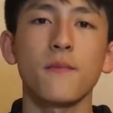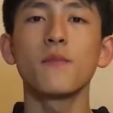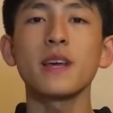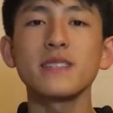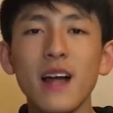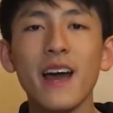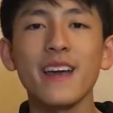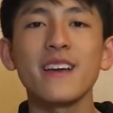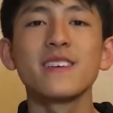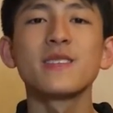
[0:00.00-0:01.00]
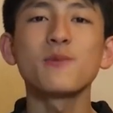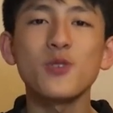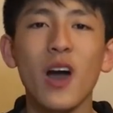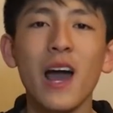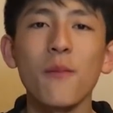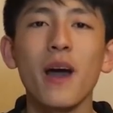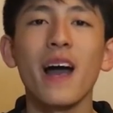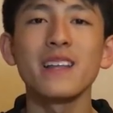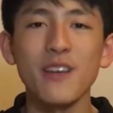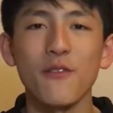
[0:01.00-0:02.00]
Please like, subscribe,
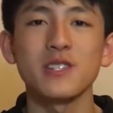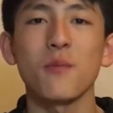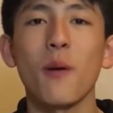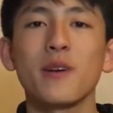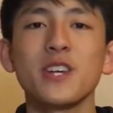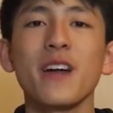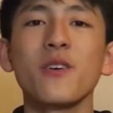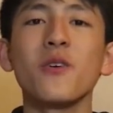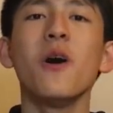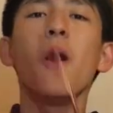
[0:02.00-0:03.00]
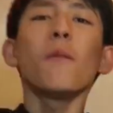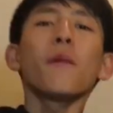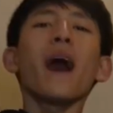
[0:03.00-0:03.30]
and tell everyone about my channel. Bye